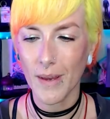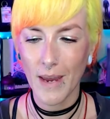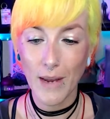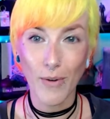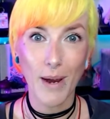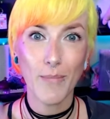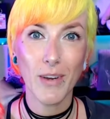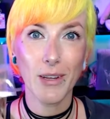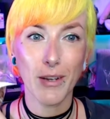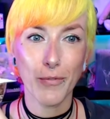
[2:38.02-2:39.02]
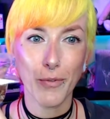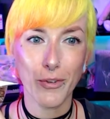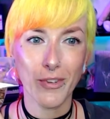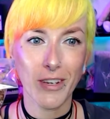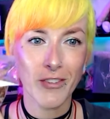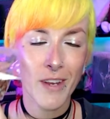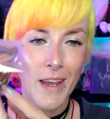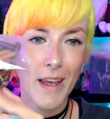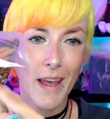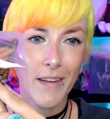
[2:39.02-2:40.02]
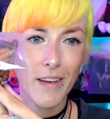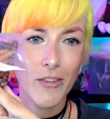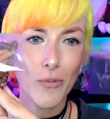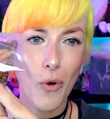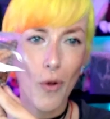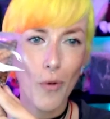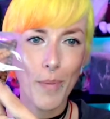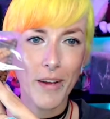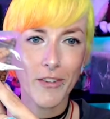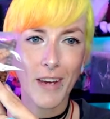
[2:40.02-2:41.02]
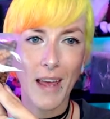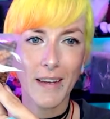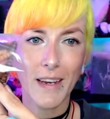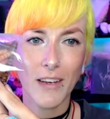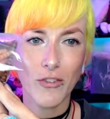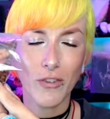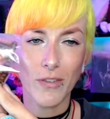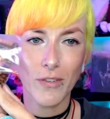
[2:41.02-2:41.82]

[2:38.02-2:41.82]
Anyway, I'm really looking forward to this. And these are all by Scandi Kitchen.